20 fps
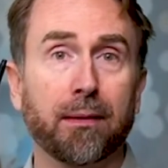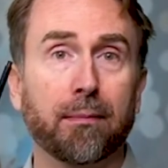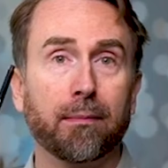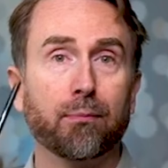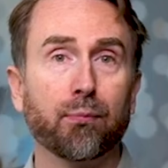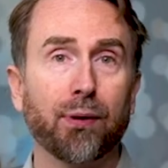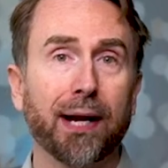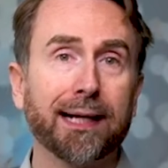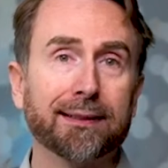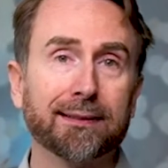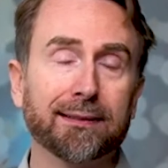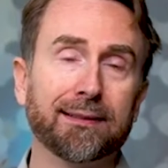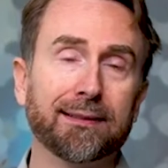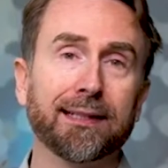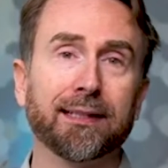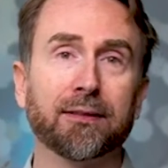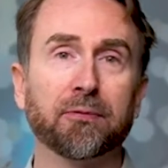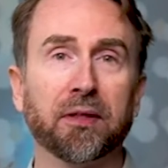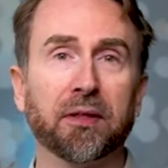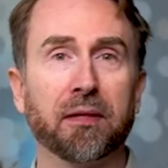
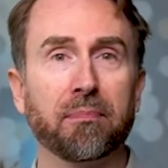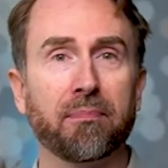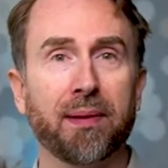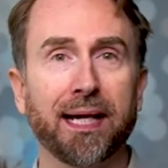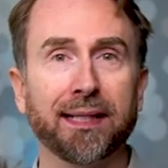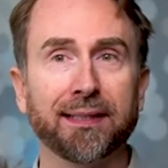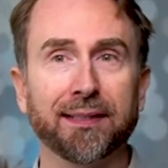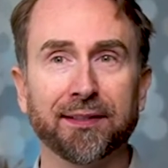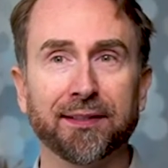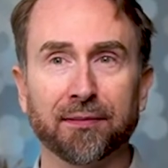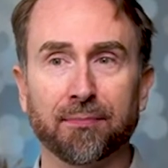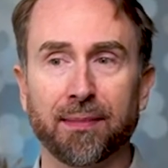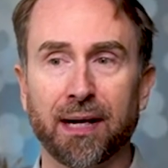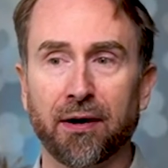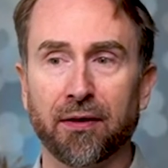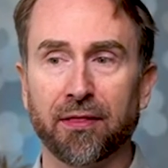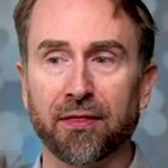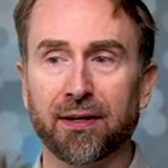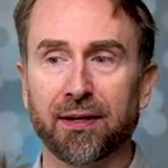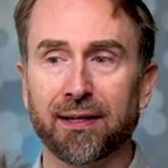Practicing with a pen in your
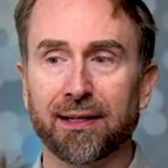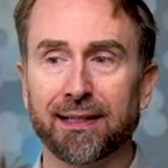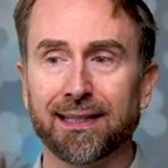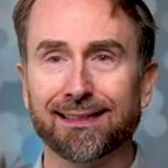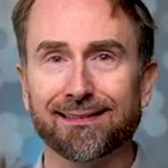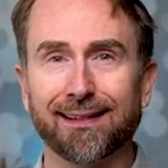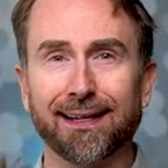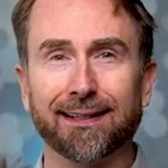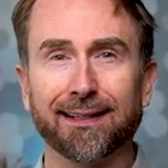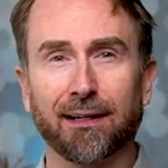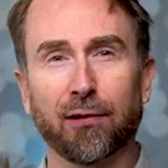mouth is like